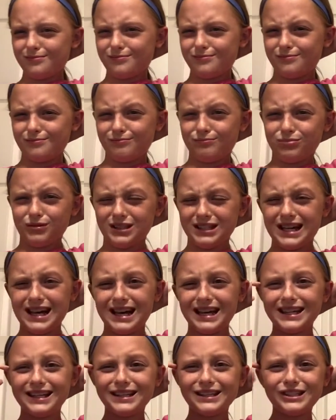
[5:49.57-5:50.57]

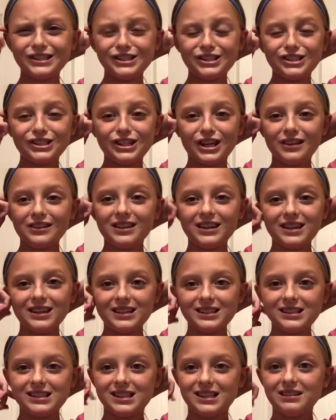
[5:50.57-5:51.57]
blush. I think
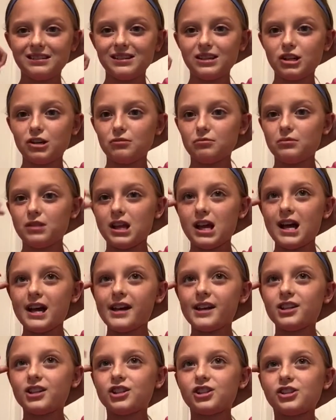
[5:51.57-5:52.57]
concealer and
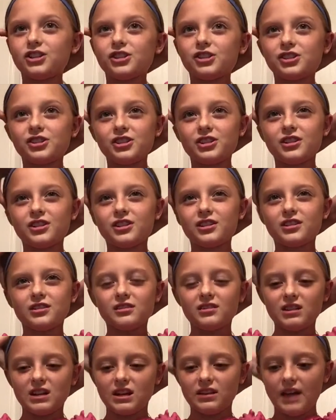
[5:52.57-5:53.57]
blush.
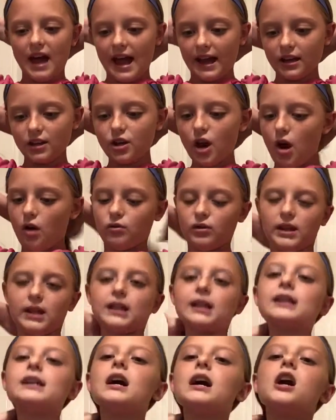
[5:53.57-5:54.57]
And like, no,
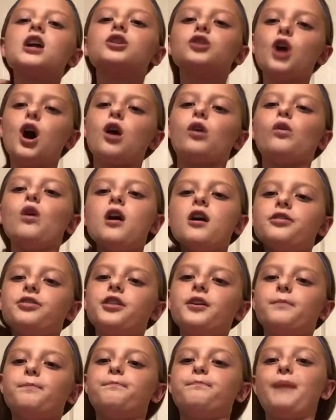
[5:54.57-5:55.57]

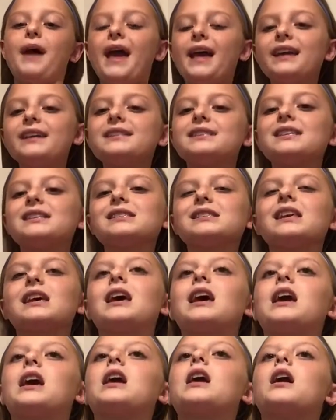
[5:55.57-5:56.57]
the base is
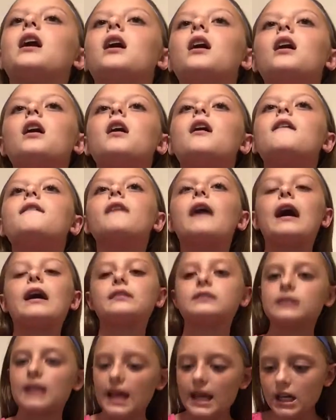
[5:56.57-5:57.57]
like
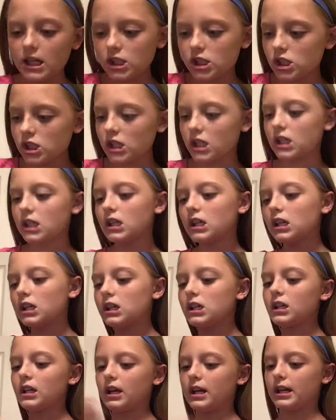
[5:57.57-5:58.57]

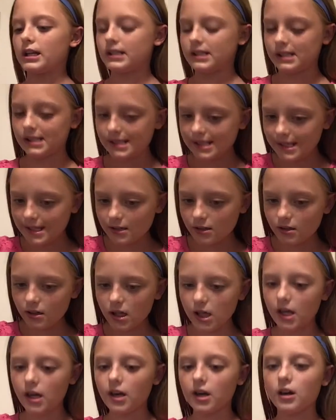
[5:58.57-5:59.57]
foundation,
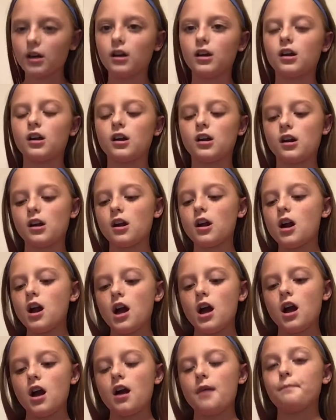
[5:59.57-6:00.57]
concealer,
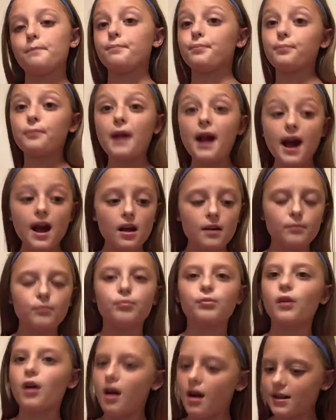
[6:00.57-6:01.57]

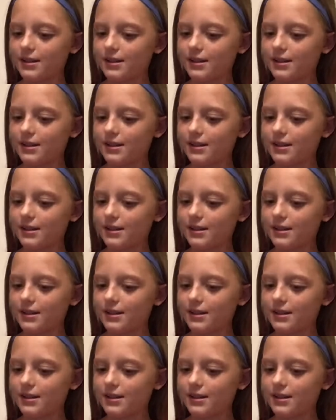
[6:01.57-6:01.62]
bronzer,